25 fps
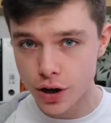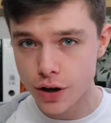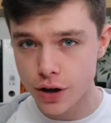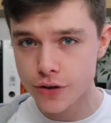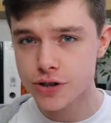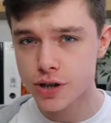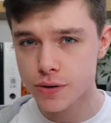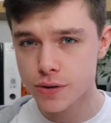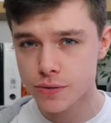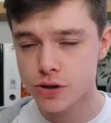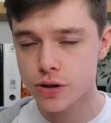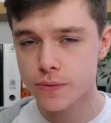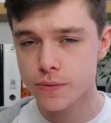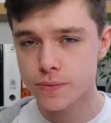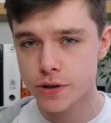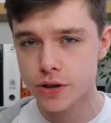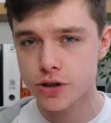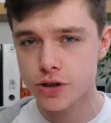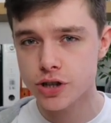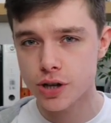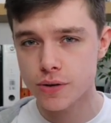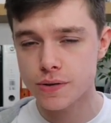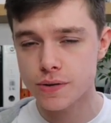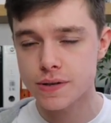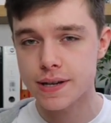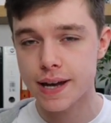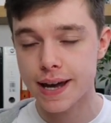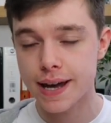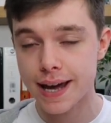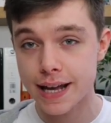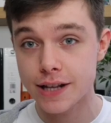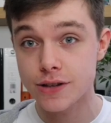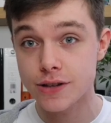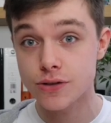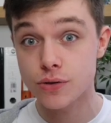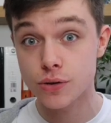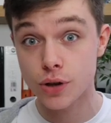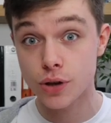also substitute it
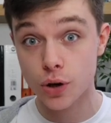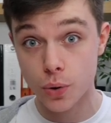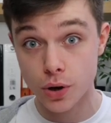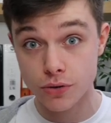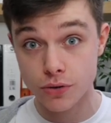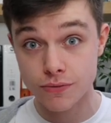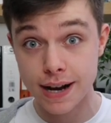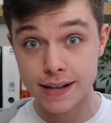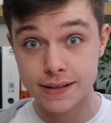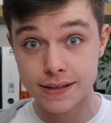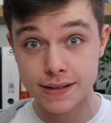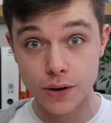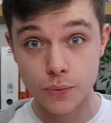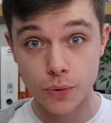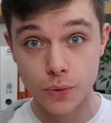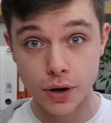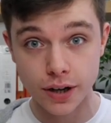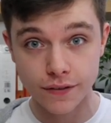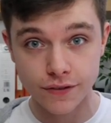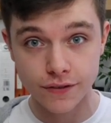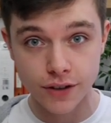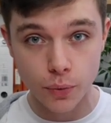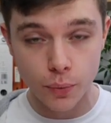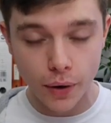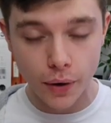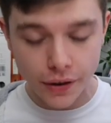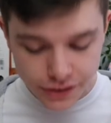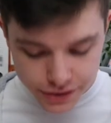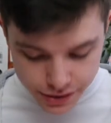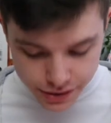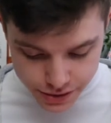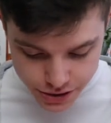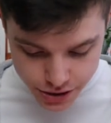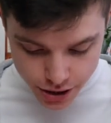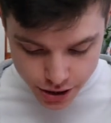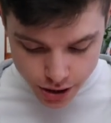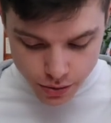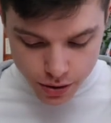into the quadratic one if you
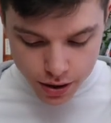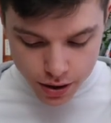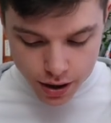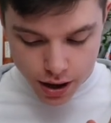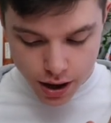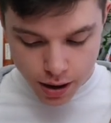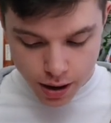wanted to,